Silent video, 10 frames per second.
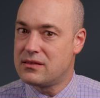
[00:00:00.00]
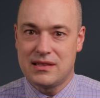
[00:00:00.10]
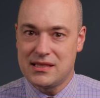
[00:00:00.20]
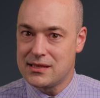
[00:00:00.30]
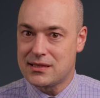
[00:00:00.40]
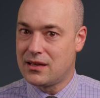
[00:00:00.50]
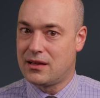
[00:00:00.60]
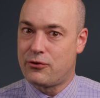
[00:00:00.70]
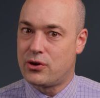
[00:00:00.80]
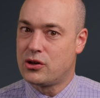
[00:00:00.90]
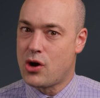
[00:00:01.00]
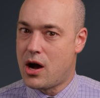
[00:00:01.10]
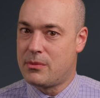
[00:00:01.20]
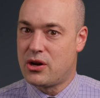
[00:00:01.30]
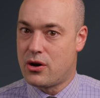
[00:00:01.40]
this is still a very
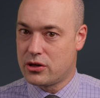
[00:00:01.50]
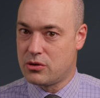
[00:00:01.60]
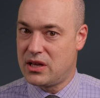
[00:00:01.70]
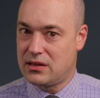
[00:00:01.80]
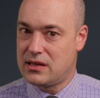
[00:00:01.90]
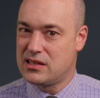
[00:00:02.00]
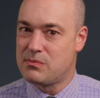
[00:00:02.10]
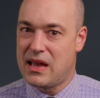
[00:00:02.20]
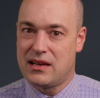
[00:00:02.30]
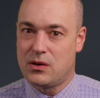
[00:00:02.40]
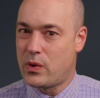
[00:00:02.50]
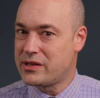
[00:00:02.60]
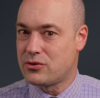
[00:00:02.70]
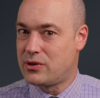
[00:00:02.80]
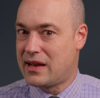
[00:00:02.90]
common argument that is made in
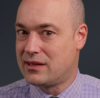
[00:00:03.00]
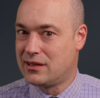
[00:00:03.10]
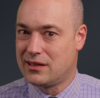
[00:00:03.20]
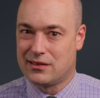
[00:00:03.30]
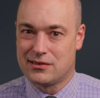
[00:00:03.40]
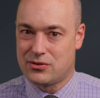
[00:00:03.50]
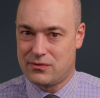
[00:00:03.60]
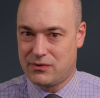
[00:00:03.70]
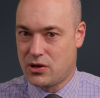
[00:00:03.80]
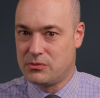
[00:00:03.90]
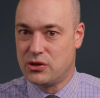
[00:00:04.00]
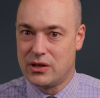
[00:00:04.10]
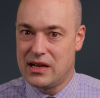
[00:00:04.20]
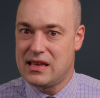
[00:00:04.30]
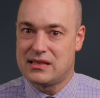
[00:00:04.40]
Western analytical sort of
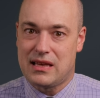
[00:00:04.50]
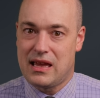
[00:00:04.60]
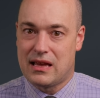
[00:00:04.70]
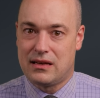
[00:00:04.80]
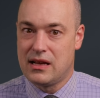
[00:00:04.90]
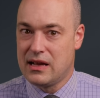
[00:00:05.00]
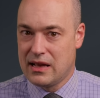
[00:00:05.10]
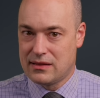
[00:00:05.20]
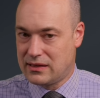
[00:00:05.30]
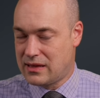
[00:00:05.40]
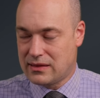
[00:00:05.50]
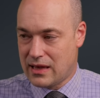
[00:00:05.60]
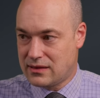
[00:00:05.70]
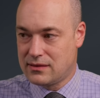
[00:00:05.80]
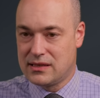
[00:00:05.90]
communities, and that
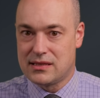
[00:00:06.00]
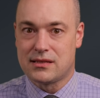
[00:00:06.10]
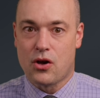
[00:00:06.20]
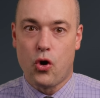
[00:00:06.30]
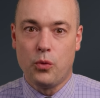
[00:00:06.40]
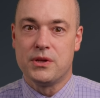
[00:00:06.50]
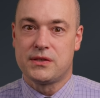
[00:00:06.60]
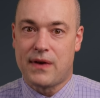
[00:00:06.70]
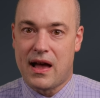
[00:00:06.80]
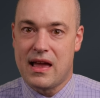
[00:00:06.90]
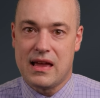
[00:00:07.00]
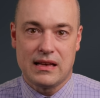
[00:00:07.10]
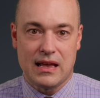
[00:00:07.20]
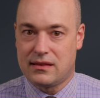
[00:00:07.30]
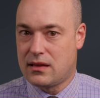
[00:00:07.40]
this is a hopeless
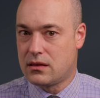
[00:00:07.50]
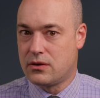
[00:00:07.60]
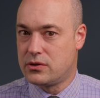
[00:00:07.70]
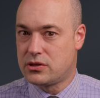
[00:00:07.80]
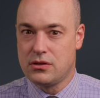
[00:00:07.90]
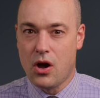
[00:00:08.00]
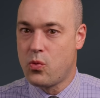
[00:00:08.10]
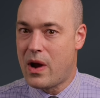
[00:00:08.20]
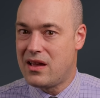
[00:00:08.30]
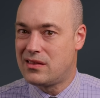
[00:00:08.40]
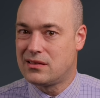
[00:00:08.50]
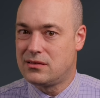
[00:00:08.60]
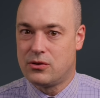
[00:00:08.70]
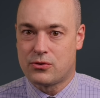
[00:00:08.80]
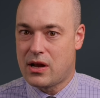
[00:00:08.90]
fight and that there is no way
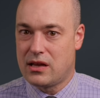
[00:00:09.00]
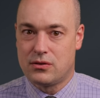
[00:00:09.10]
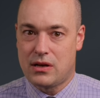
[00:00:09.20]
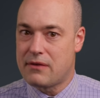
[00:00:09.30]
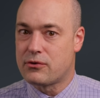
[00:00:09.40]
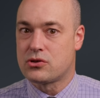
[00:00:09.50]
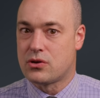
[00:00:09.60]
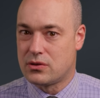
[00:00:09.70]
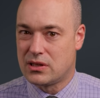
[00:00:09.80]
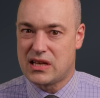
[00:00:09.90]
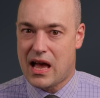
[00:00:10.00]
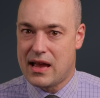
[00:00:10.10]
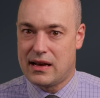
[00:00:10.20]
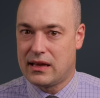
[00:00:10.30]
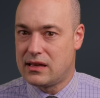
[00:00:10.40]
that Ukraine could ever turn the
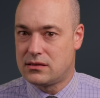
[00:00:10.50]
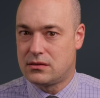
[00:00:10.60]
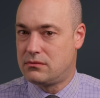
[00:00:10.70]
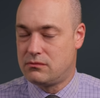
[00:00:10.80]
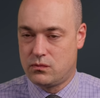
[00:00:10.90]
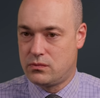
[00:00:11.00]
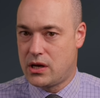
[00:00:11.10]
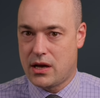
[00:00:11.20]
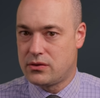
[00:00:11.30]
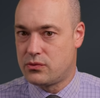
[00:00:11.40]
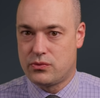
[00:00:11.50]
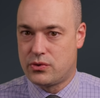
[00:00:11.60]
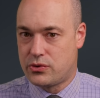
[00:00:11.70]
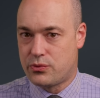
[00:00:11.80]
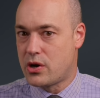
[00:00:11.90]
tide against
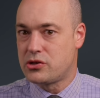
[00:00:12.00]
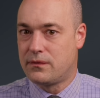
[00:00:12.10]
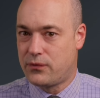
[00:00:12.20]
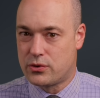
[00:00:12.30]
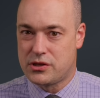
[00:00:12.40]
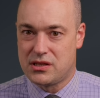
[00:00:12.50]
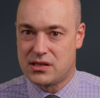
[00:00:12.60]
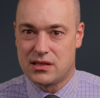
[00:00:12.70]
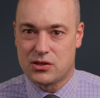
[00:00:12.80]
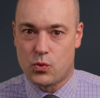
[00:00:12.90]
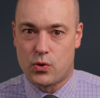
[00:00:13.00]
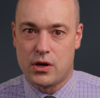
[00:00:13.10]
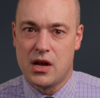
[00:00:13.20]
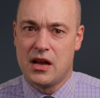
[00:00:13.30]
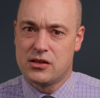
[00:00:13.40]
the Russian forces in this
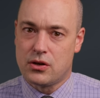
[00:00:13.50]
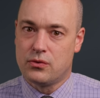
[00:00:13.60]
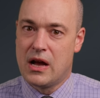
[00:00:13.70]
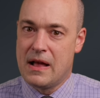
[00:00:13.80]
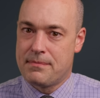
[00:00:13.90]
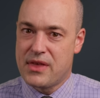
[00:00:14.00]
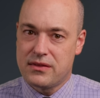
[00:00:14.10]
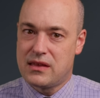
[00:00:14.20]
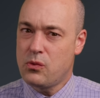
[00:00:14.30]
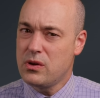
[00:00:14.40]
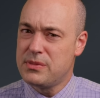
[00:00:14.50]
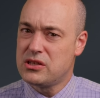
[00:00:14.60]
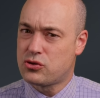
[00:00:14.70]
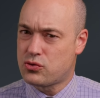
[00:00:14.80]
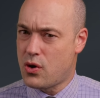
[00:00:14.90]
war. So there will be
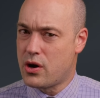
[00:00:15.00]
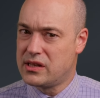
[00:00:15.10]
strong